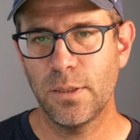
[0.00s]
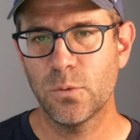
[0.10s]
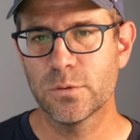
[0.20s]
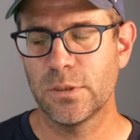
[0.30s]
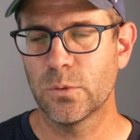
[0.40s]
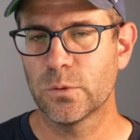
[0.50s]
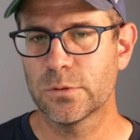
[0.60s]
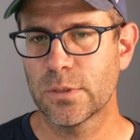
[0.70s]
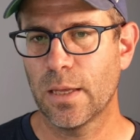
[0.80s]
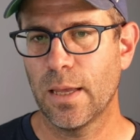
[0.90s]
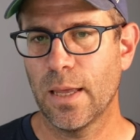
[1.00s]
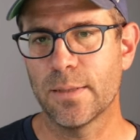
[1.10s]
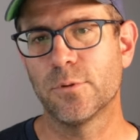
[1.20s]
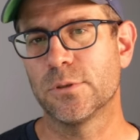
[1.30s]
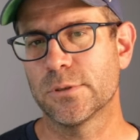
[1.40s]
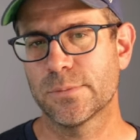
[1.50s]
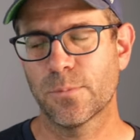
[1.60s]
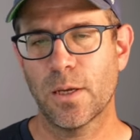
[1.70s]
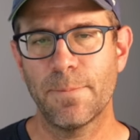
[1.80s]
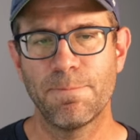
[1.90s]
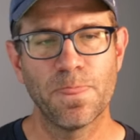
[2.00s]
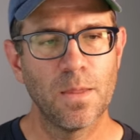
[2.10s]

equals equals animals, okay?